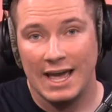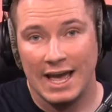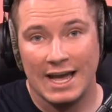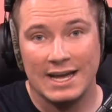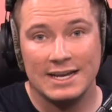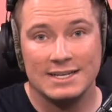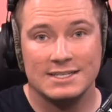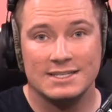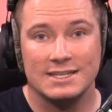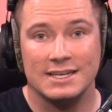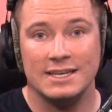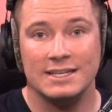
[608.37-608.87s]

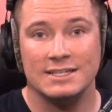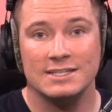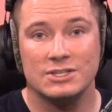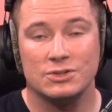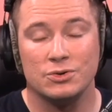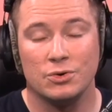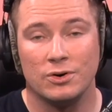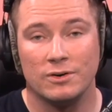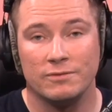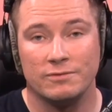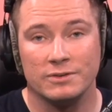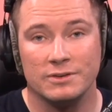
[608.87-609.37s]
has in
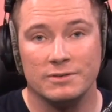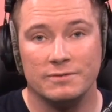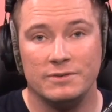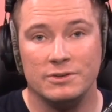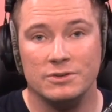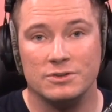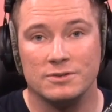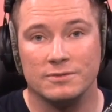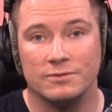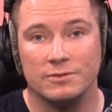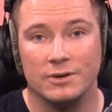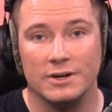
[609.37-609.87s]
store for the
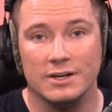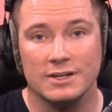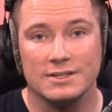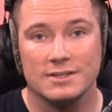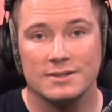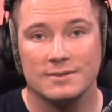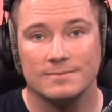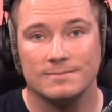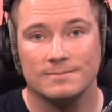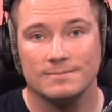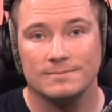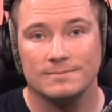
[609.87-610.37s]
future for us.